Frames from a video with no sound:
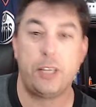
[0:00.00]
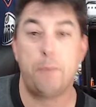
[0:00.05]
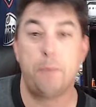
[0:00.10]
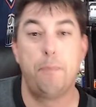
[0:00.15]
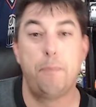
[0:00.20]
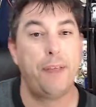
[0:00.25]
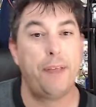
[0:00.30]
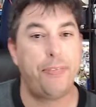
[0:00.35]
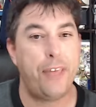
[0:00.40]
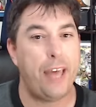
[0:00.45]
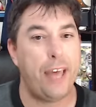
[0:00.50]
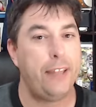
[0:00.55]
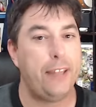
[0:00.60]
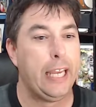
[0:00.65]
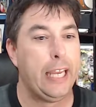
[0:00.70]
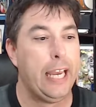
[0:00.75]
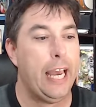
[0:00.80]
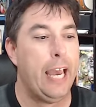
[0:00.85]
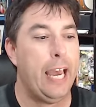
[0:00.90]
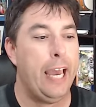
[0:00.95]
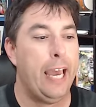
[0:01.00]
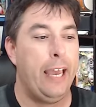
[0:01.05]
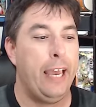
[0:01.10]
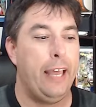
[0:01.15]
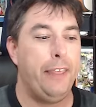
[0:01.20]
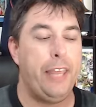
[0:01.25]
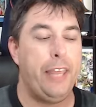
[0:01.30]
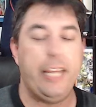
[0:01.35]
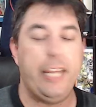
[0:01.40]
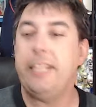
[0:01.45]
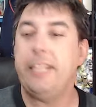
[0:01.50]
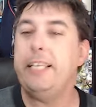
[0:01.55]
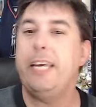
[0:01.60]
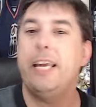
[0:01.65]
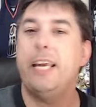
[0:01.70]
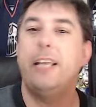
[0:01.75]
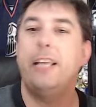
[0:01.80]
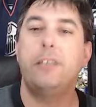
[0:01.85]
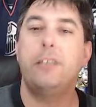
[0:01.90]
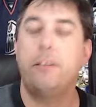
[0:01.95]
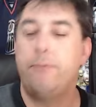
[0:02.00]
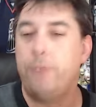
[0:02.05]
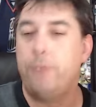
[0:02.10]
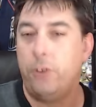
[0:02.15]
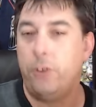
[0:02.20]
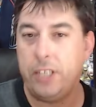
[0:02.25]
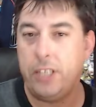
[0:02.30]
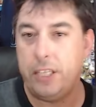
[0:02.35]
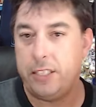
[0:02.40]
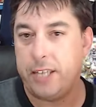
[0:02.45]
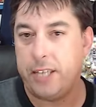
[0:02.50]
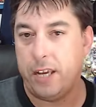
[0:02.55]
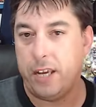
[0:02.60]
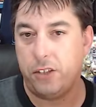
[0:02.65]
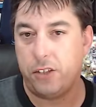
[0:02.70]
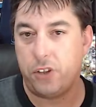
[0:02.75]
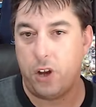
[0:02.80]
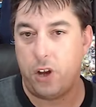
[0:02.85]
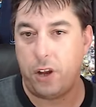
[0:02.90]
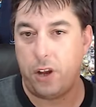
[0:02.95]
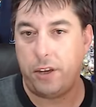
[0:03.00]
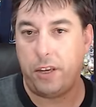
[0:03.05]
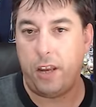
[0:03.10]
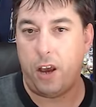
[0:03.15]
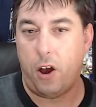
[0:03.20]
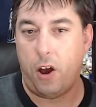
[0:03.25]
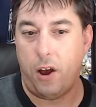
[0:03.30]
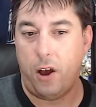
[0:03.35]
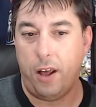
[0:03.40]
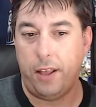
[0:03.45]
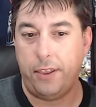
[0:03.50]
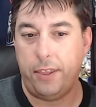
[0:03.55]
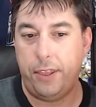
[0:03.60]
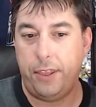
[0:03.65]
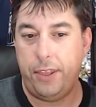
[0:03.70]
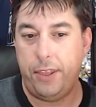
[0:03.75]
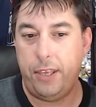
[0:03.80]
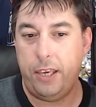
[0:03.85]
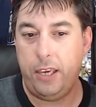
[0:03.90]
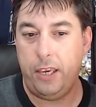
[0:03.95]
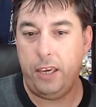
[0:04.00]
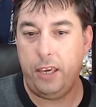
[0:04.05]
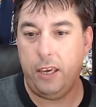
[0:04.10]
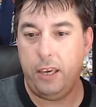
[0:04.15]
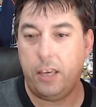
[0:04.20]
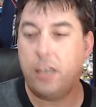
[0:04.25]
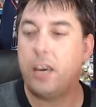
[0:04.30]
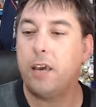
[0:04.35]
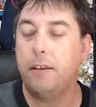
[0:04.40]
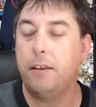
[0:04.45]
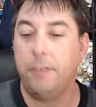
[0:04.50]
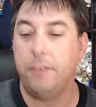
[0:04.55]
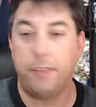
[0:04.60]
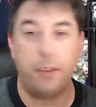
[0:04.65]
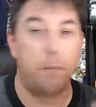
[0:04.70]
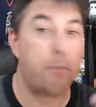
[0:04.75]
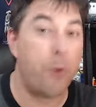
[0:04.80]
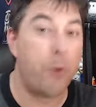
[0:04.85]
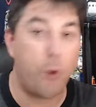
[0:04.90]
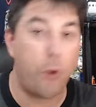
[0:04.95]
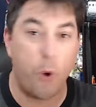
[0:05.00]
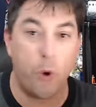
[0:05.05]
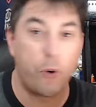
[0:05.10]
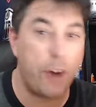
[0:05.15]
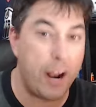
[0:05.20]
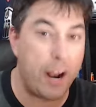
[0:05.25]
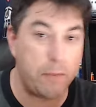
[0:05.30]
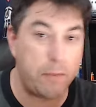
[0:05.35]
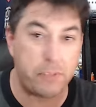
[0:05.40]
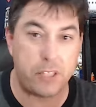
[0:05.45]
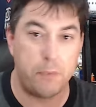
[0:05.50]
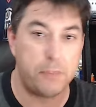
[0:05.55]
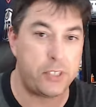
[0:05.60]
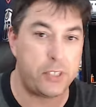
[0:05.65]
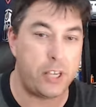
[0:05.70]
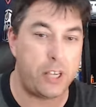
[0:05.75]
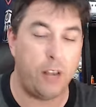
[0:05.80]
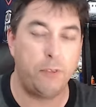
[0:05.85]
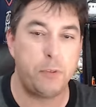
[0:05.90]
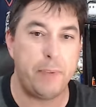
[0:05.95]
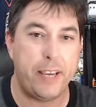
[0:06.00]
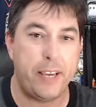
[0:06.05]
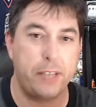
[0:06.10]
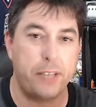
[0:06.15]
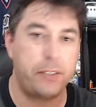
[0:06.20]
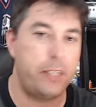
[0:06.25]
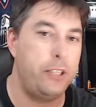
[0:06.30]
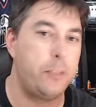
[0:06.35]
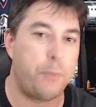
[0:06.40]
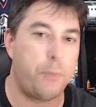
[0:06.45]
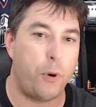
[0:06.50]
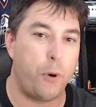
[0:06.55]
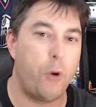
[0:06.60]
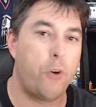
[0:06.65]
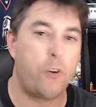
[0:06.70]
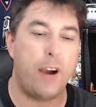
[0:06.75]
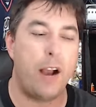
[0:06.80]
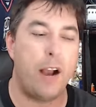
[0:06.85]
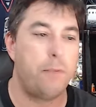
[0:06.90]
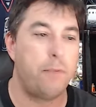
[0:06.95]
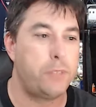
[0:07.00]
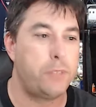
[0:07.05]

But then they didn't get into the full details on on the the programs themselves, because these programs,